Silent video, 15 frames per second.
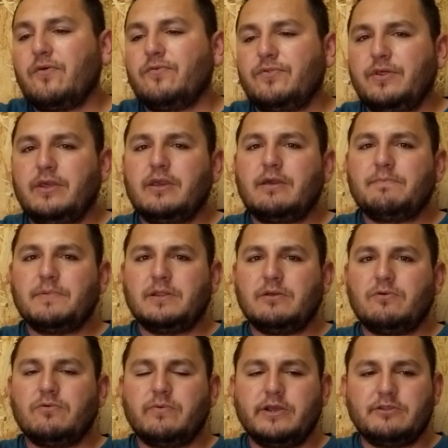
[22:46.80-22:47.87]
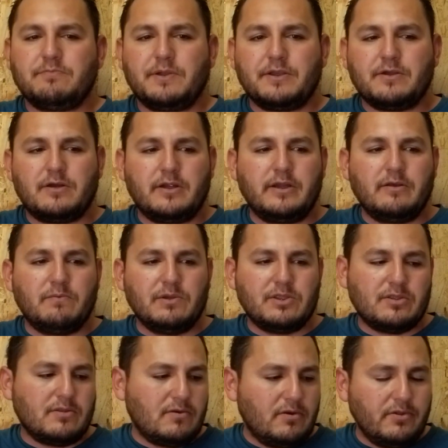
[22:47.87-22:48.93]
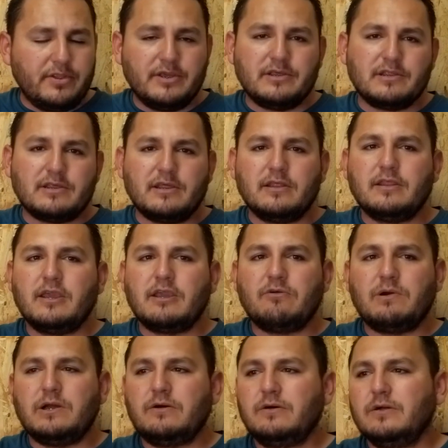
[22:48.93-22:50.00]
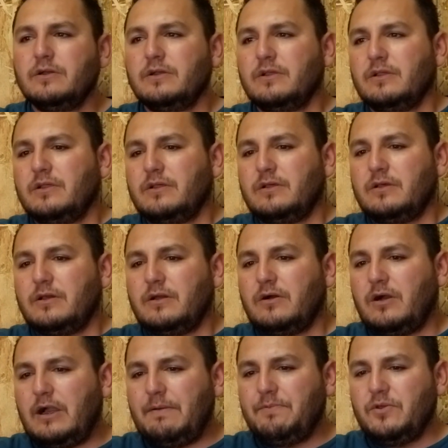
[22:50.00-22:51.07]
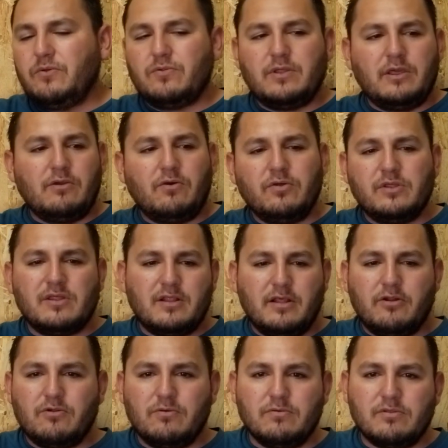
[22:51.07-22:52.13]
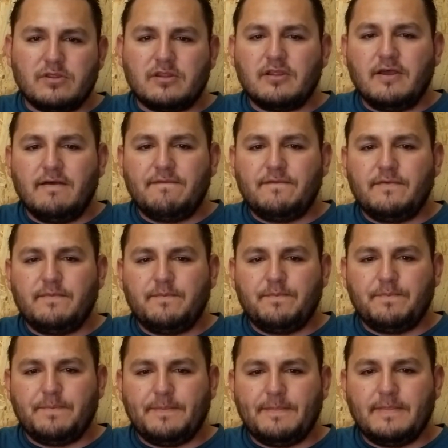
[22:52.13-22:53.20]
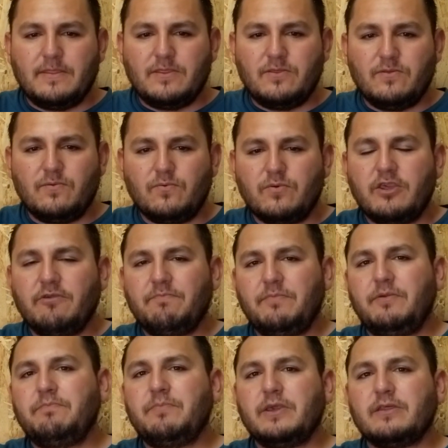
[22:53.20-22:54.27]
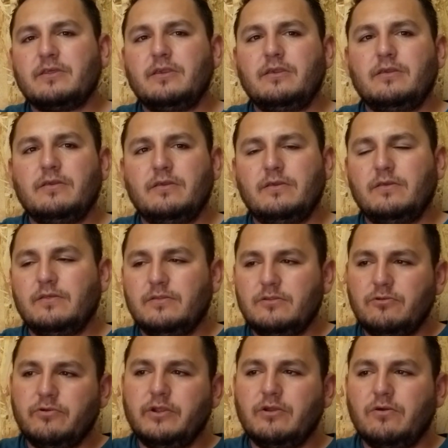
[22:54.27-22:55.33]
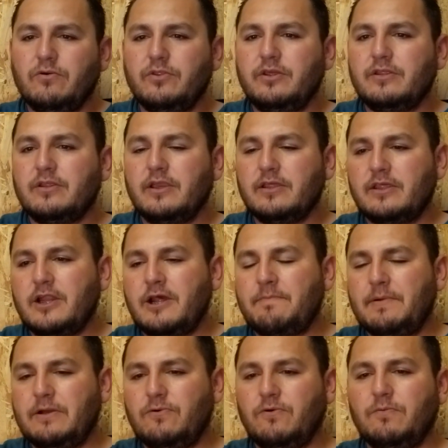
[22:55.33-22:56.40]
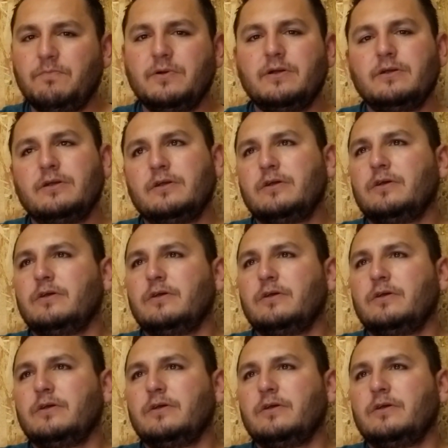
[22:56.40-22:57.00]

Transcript: I don't think I'm going to go race my car, which all this is going to take a while. I'm using all this little stuff to keep me busy during all these days that I'm at home.